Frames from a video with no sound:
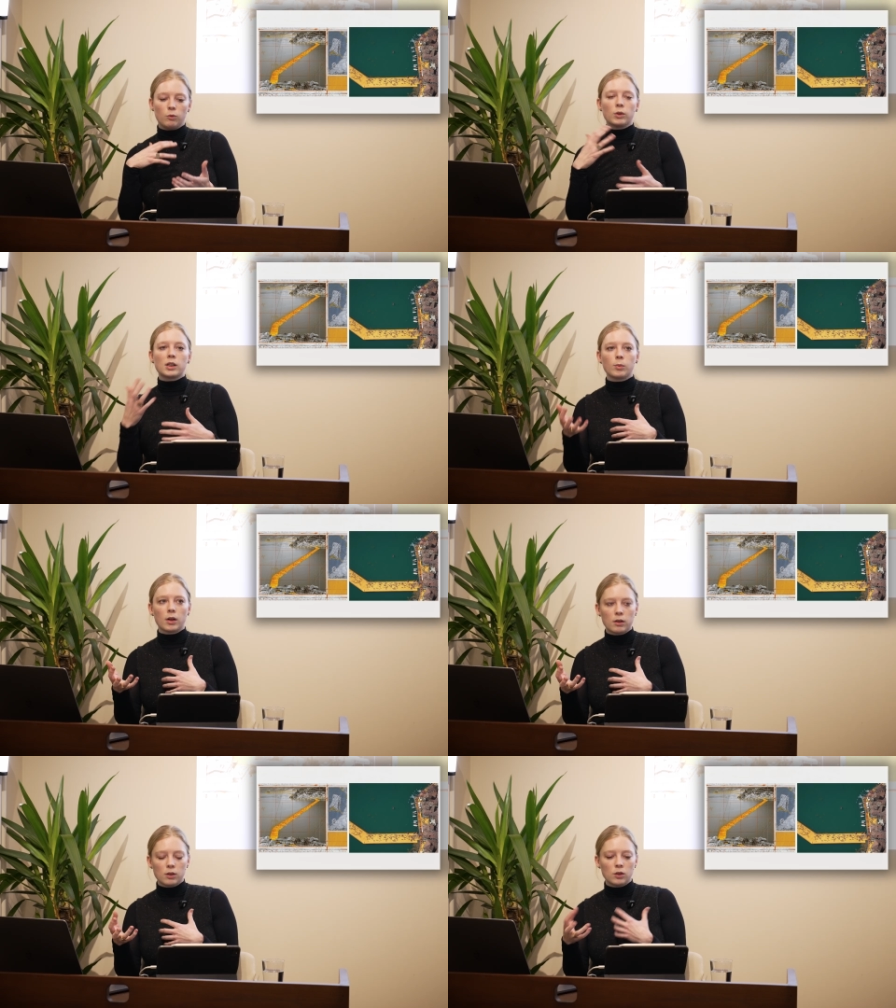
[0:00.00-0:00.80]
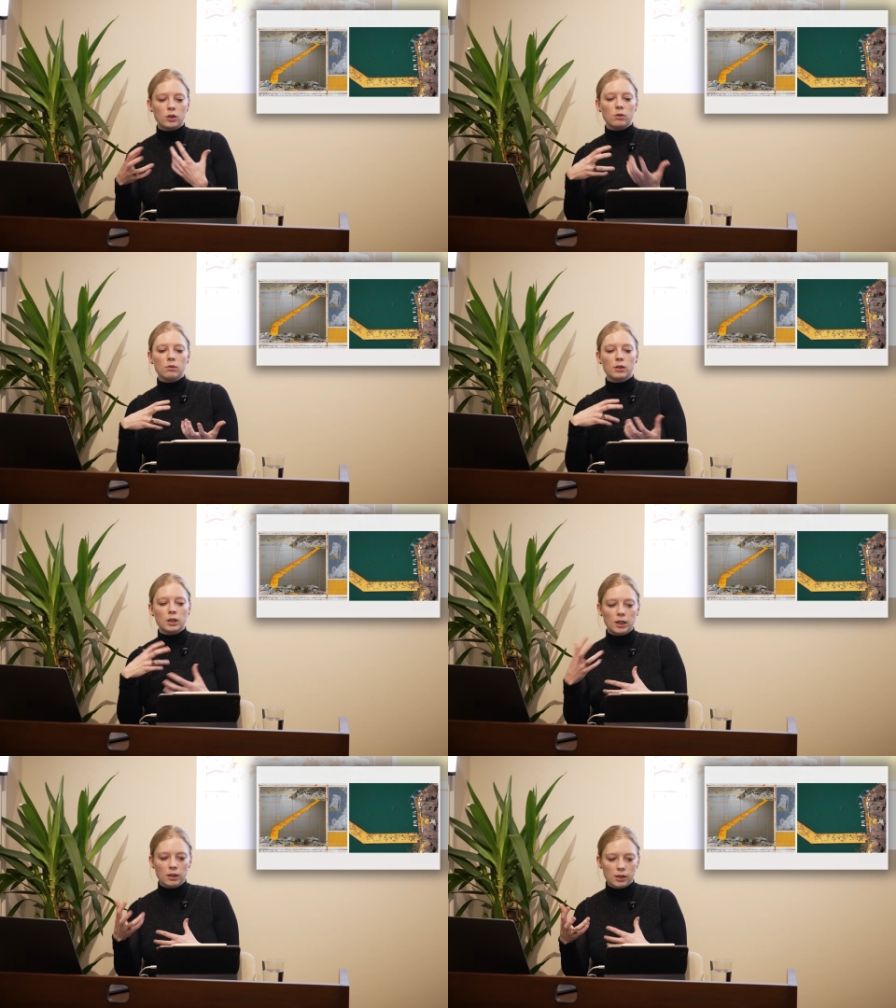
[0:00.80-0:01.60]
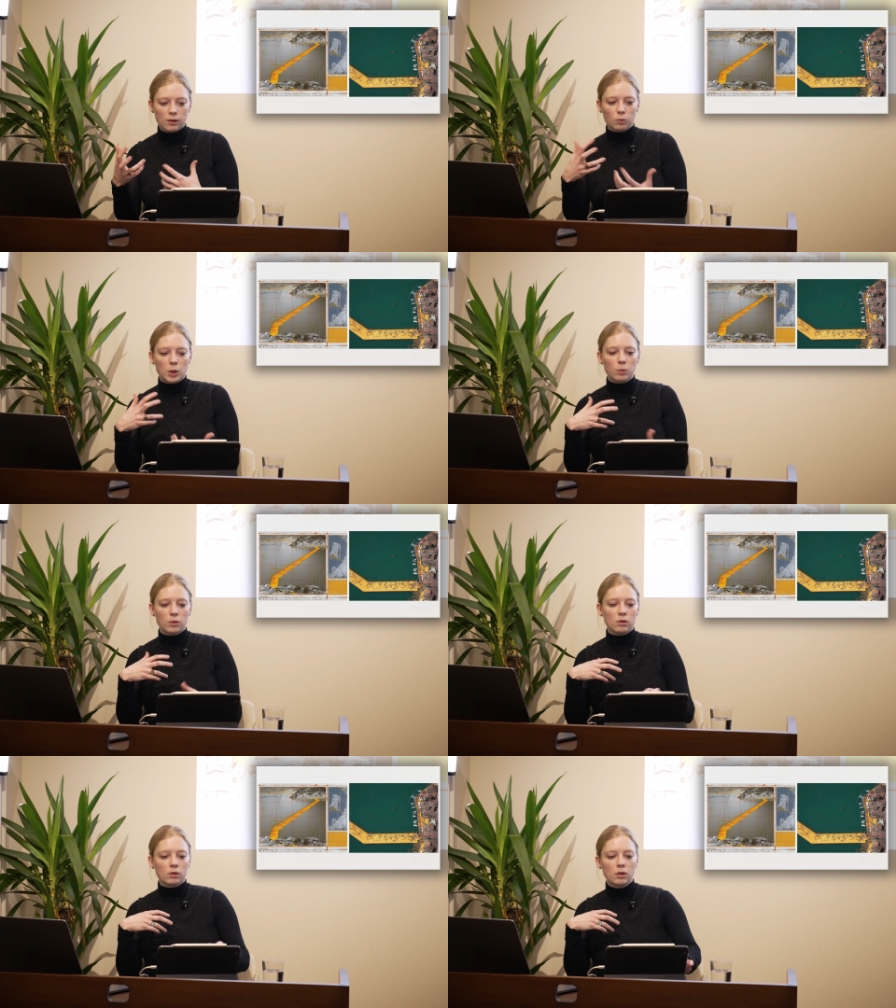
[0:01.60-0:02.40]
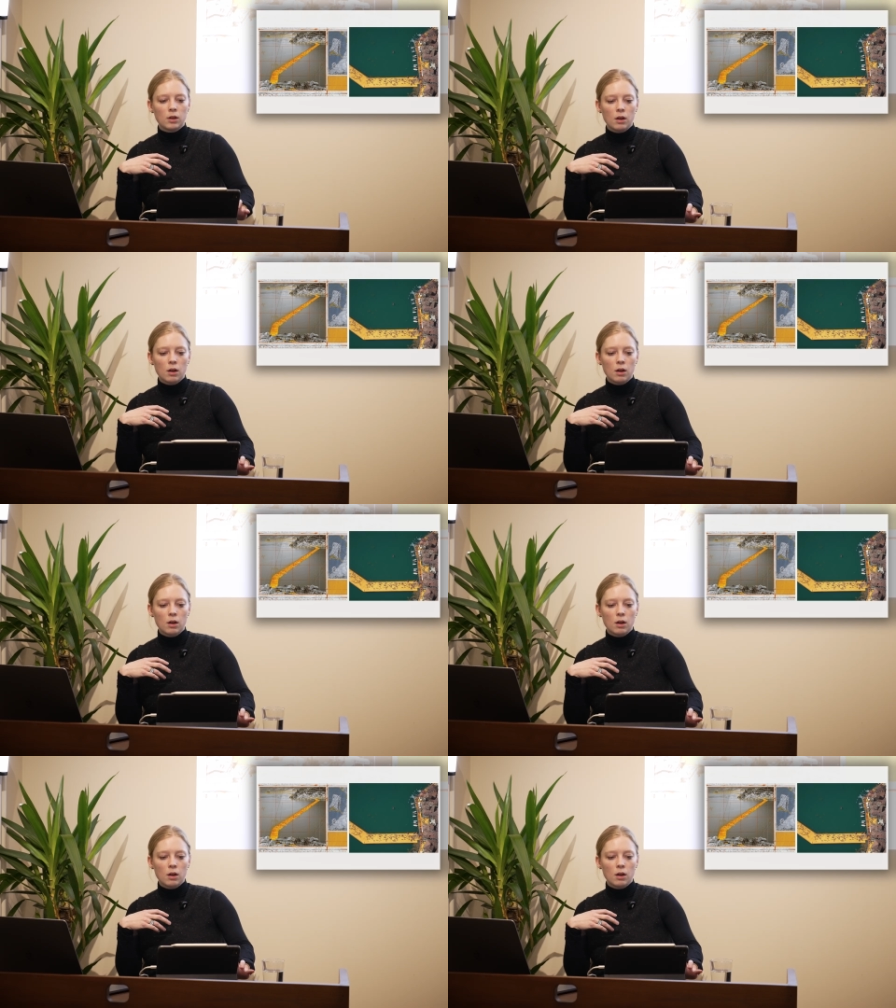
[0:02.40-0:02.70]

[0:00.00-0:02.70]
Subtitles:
respond to the needs of people